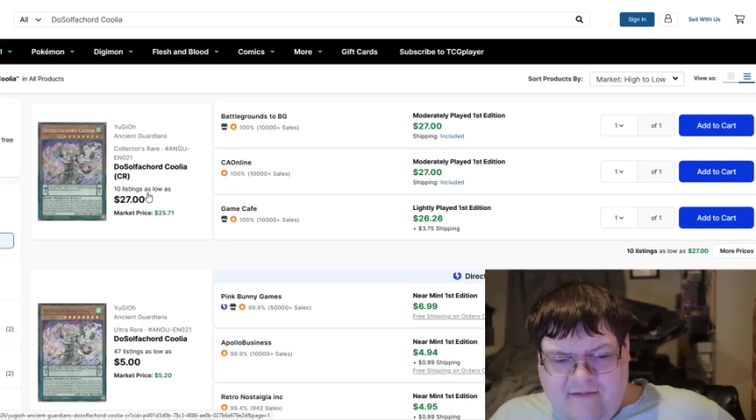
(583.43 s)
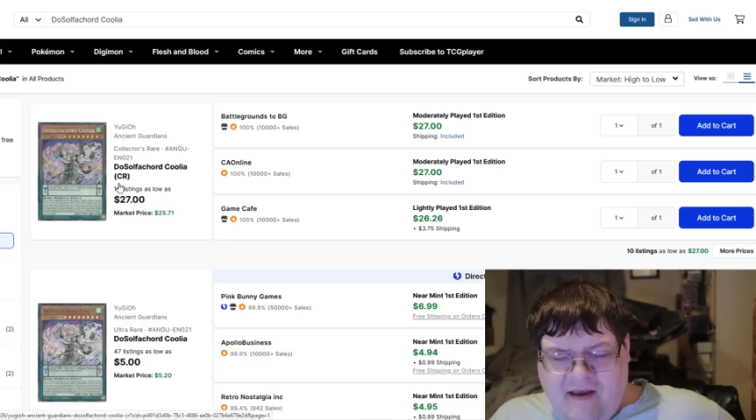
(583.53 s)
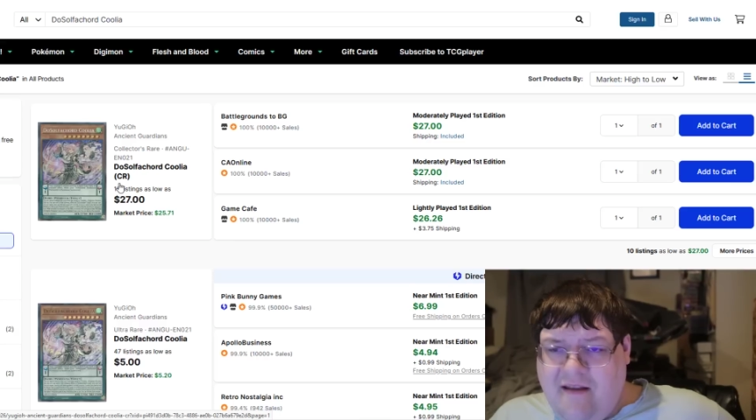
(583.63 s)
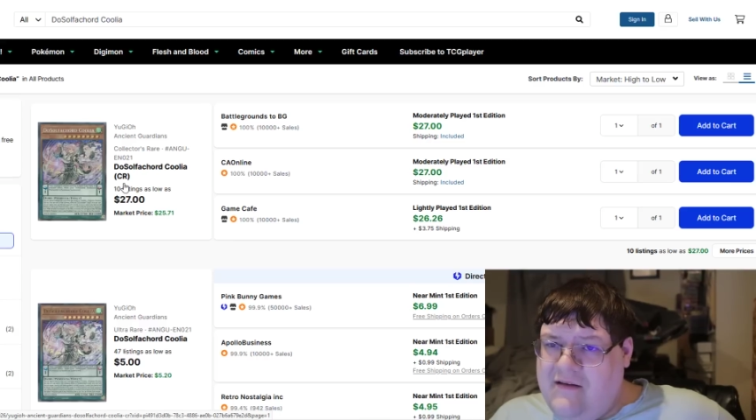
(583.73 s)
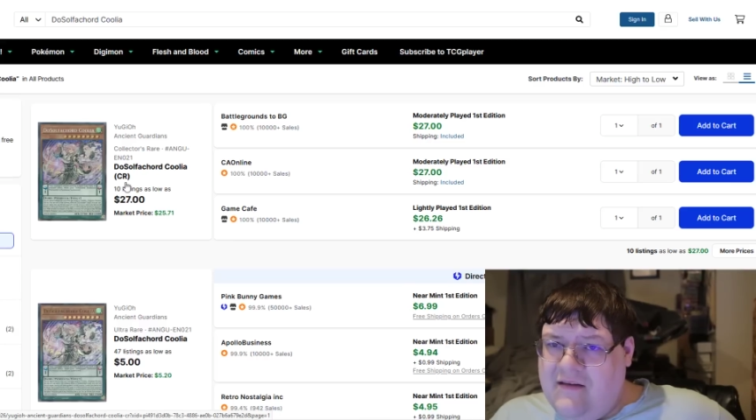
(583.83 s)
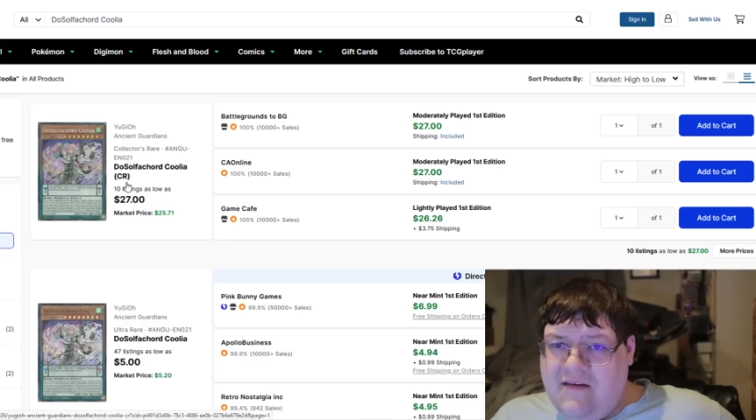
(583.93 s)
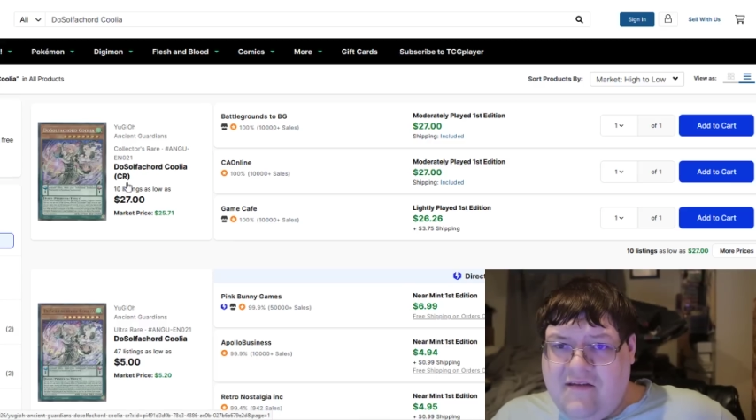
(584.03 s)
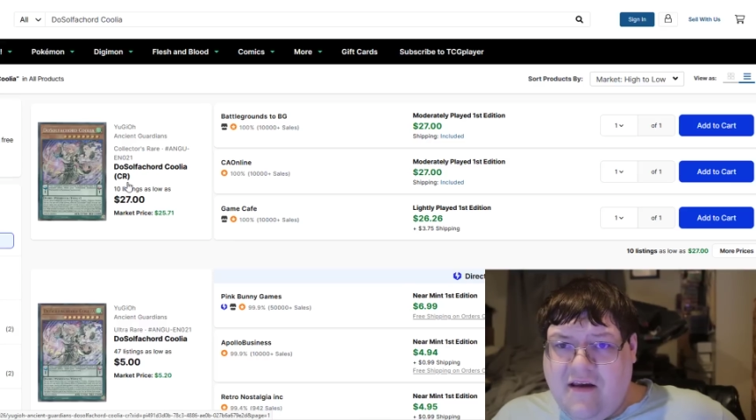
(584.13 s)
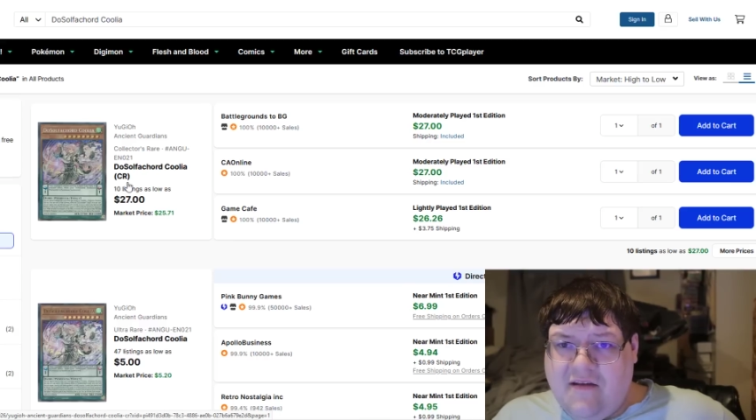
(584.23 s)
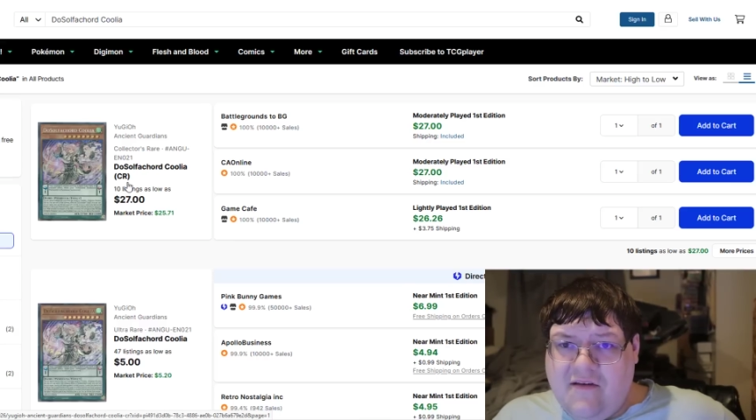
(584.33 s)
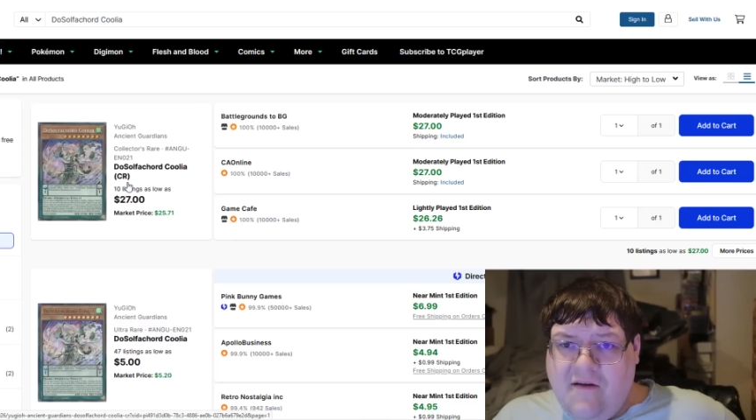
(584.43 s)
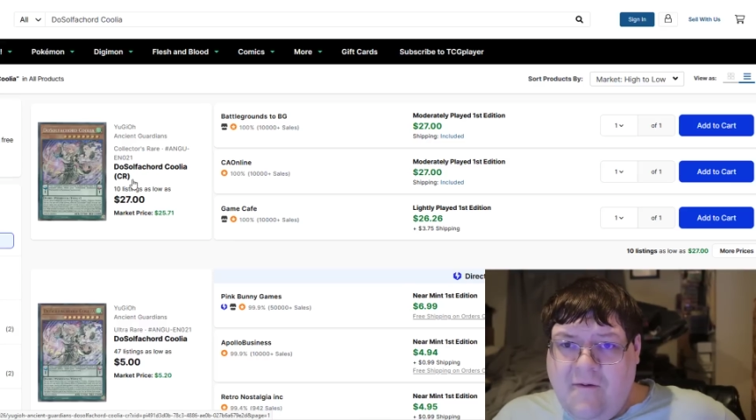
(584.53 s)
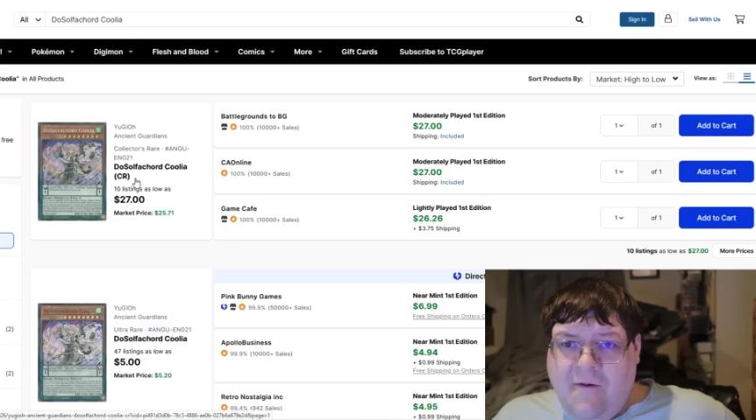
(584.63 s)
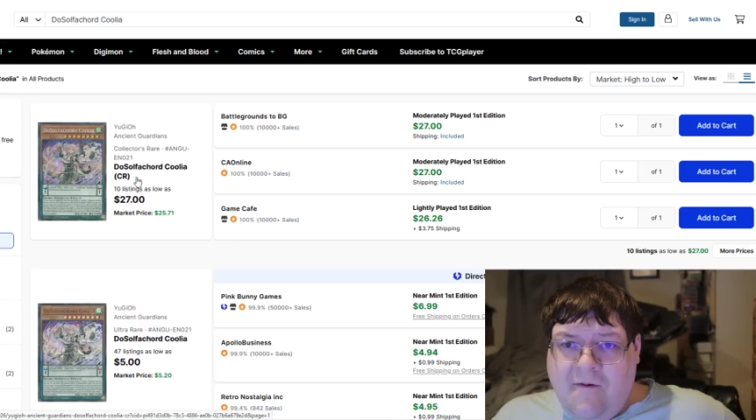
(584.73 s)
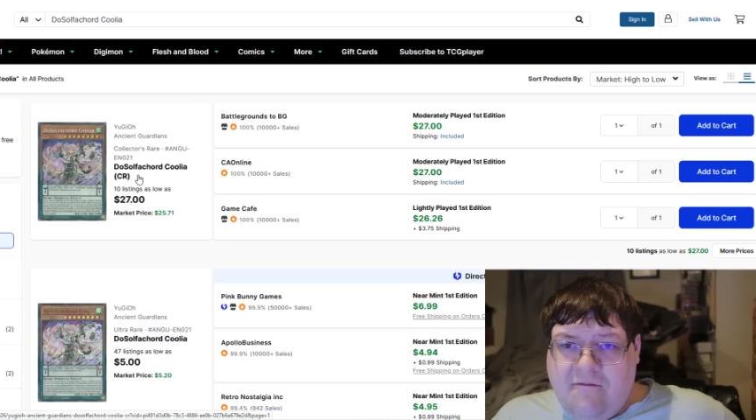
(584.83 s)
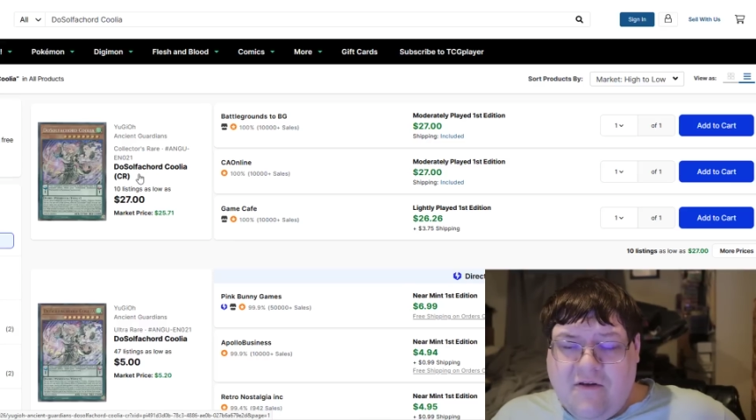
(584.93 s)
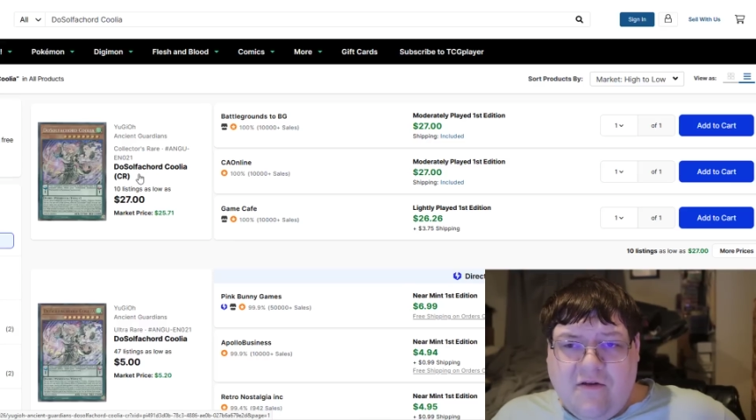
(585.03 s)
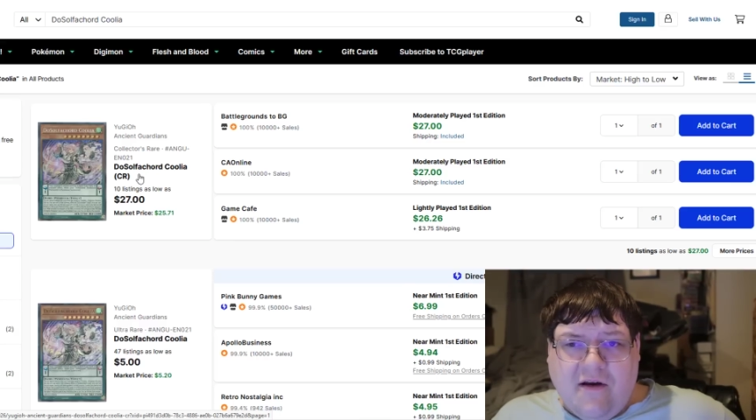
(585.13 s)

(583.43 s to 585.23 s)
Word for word: 10 listings for the